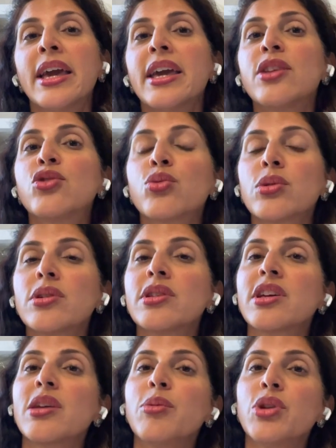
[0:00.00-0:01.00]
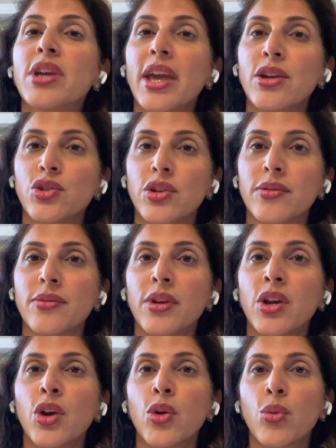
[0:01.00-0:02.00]
It's really the communication,
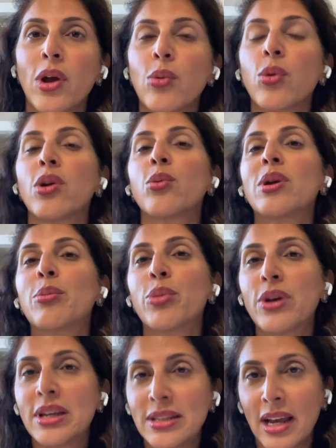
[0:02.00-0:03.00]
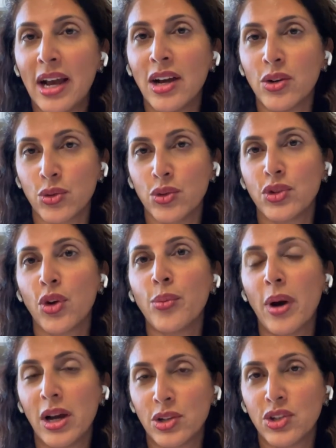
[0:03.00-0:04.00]
right? Where we break down so
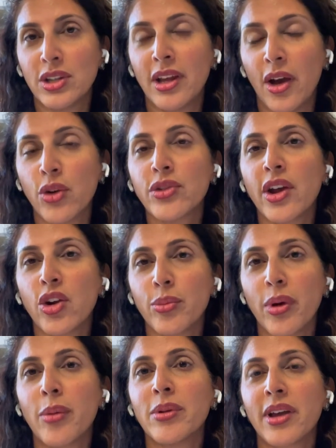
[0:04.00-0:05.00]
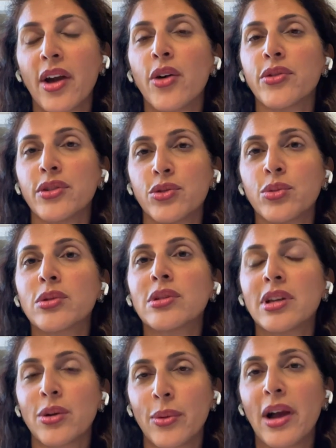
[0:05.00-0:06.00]
much in healthcare and public health is
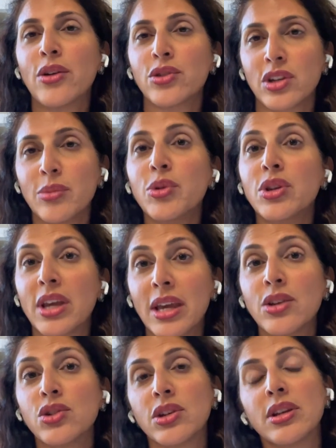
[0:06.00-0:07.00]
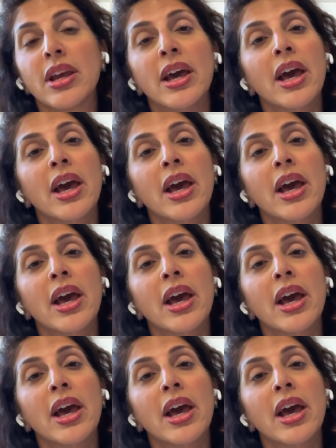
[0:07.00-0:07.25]
really around communication.